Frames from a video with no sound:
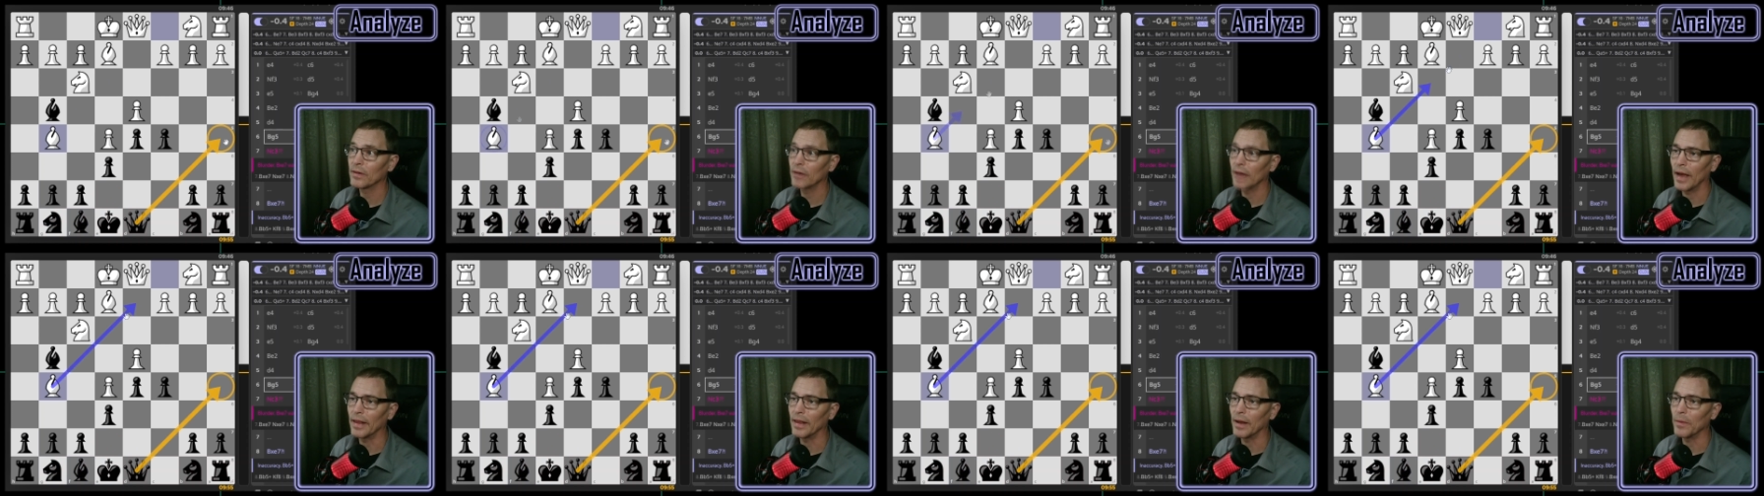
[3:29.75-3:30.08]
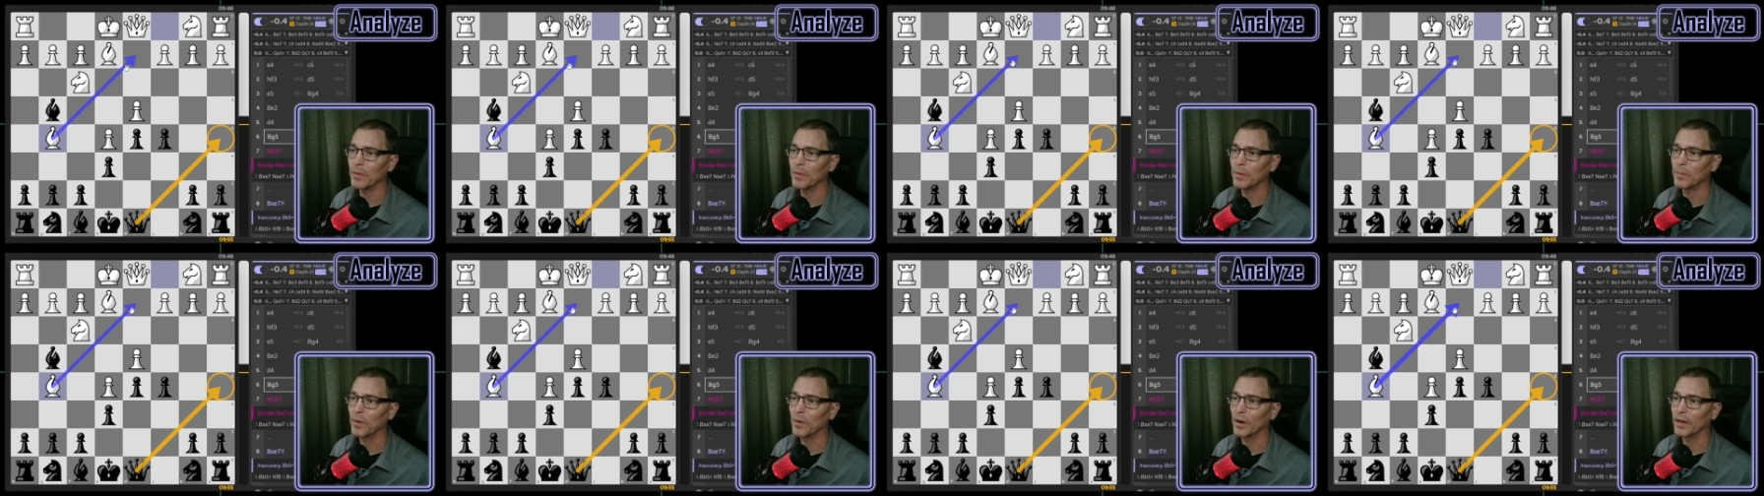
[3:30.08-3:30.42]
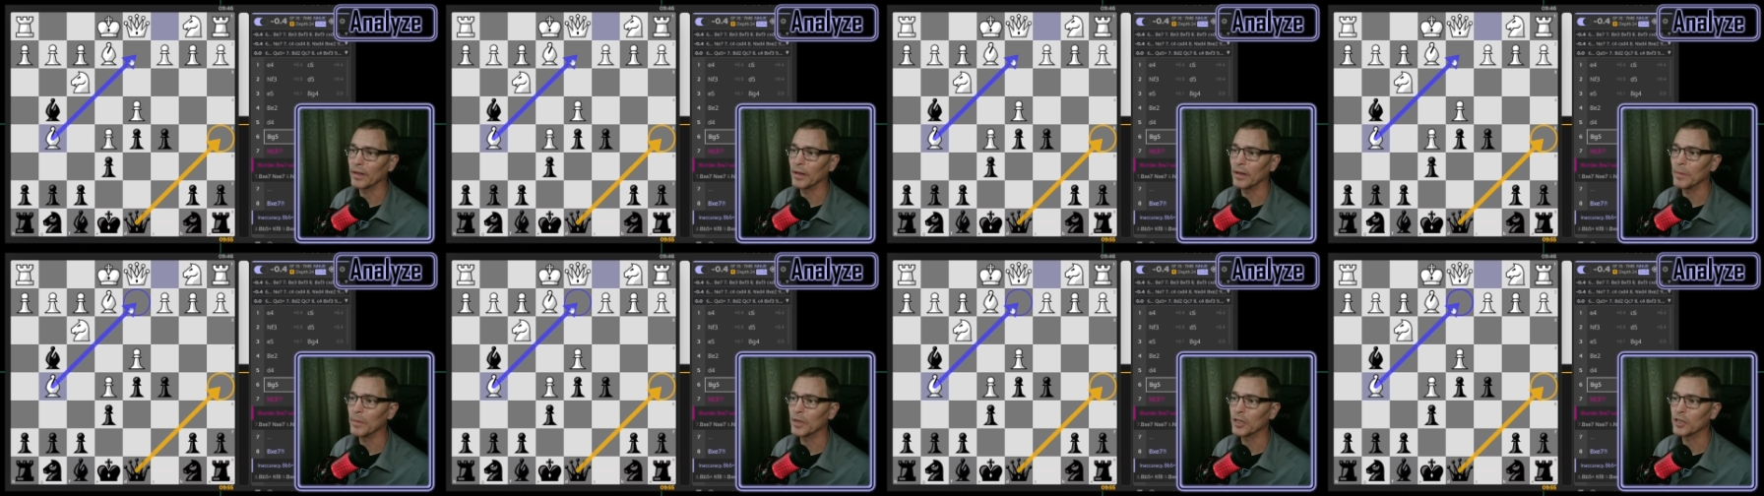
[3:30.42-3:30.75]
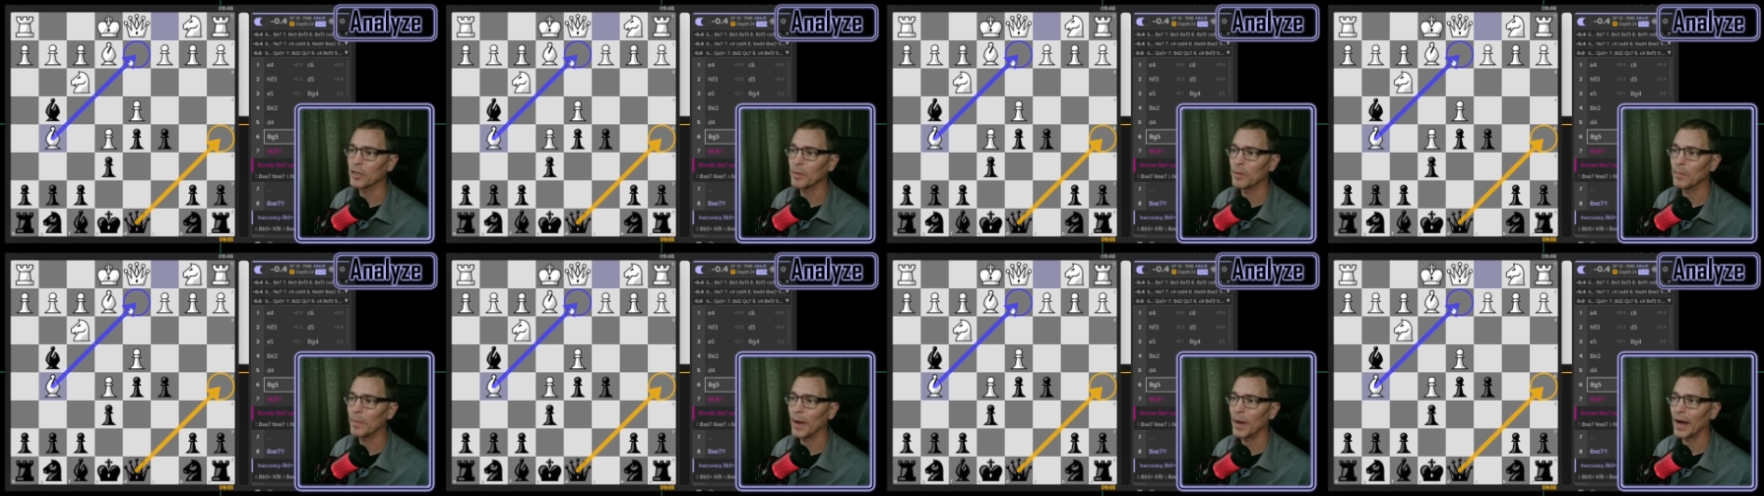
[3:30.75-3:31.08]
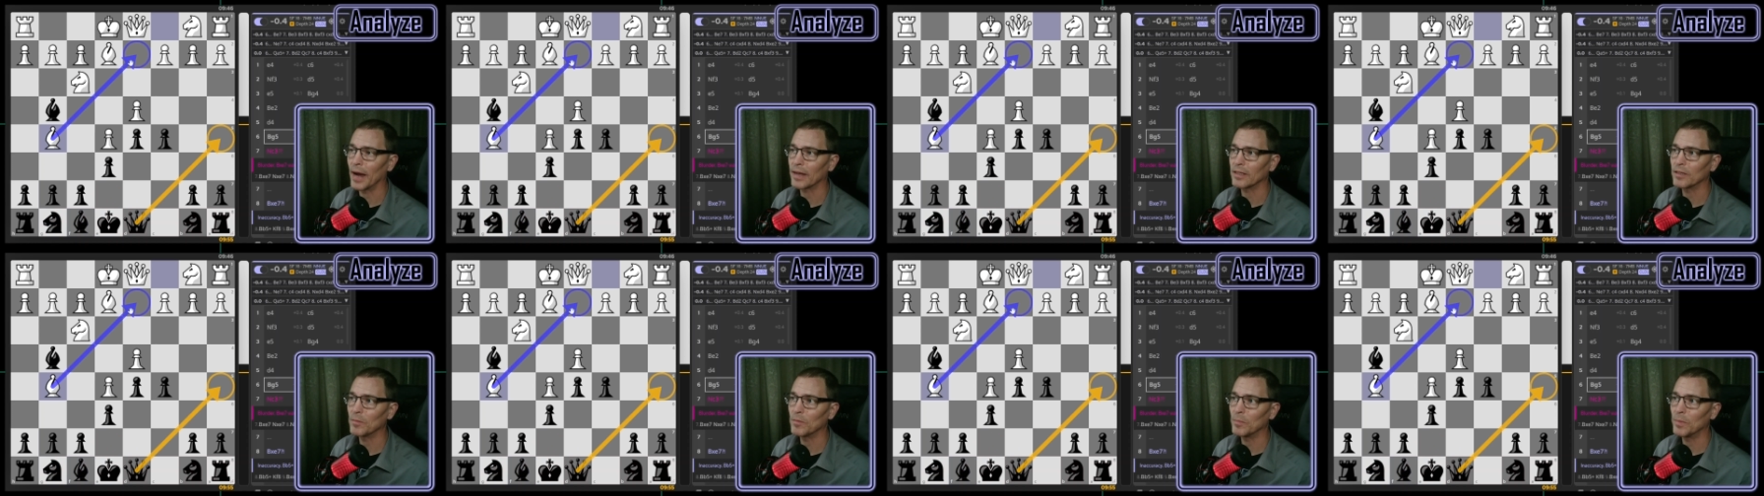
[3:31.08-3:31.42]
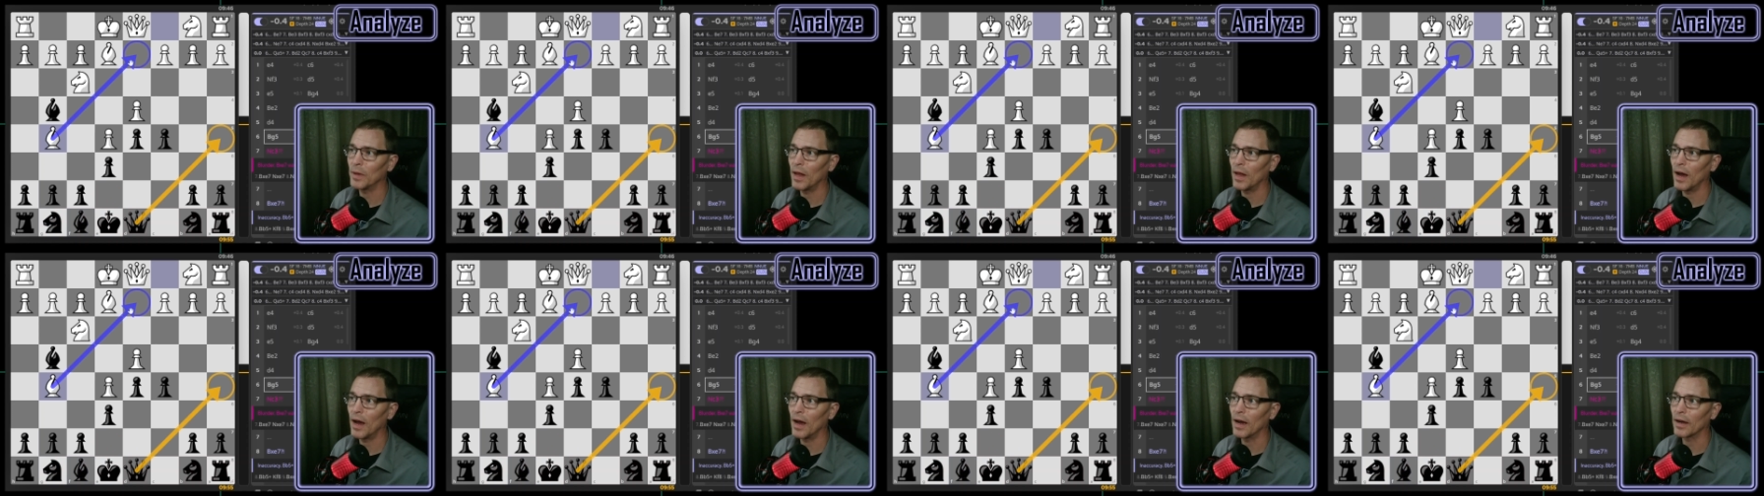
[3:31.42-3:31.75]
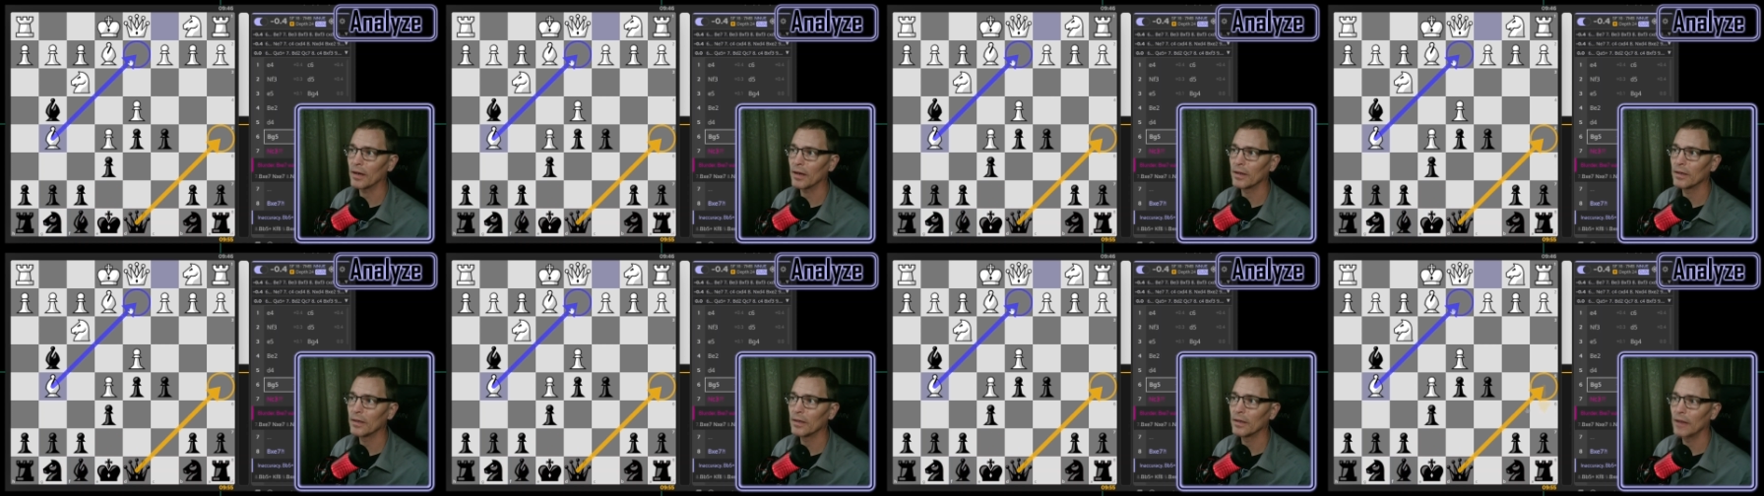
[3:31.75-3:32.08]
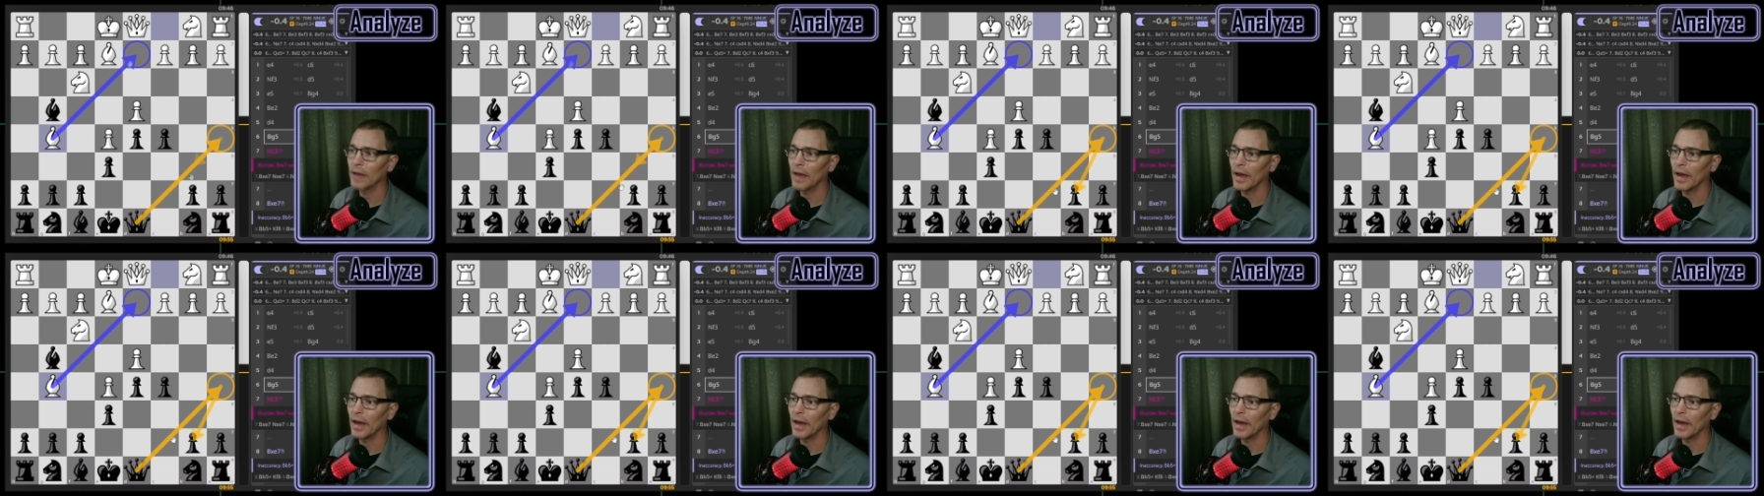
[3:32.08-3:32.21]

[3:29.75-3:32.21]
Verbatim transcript: and they would bring the bishop back to block.